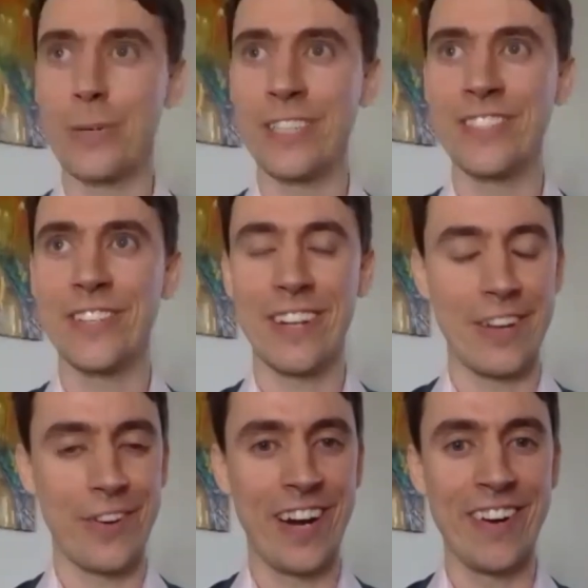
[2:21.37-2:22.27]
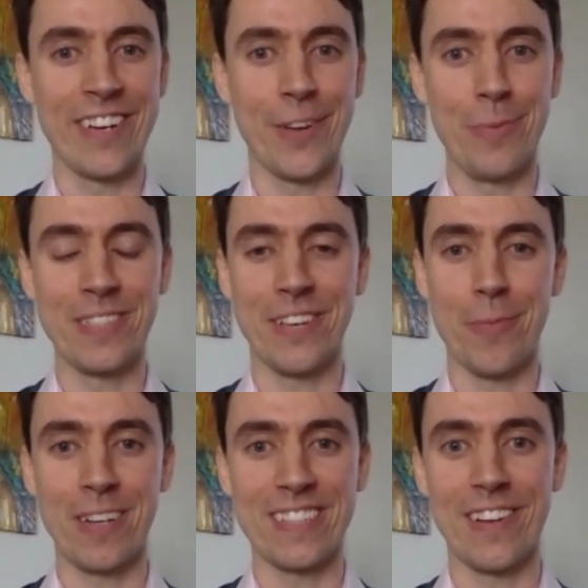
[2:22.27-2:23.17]
certainly on our end hoping to
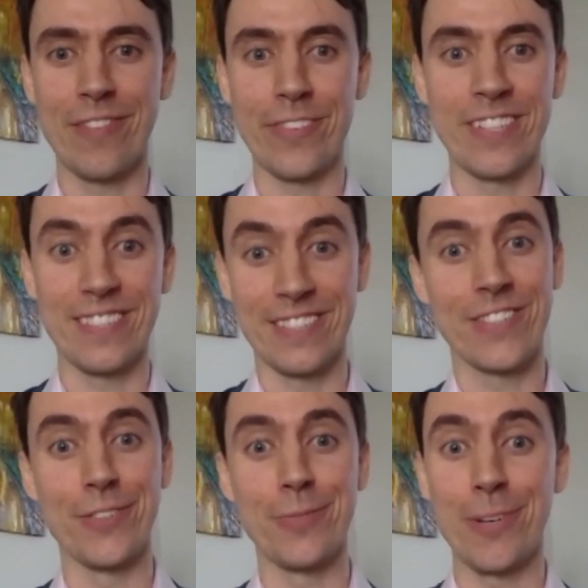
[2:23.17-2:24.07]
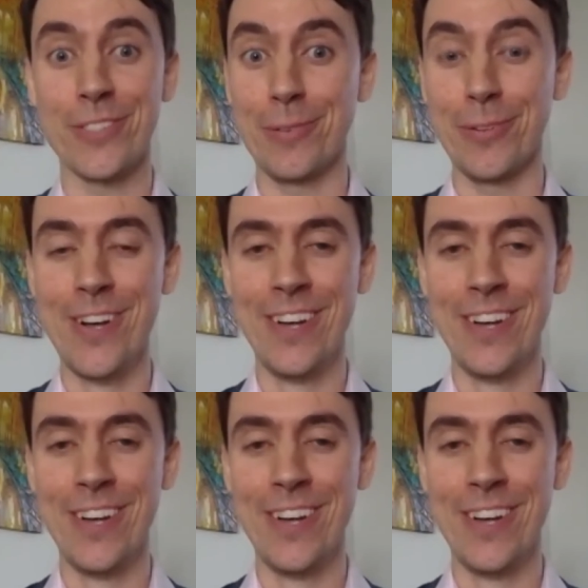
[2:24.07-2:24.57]
go back to live events as soon as possible.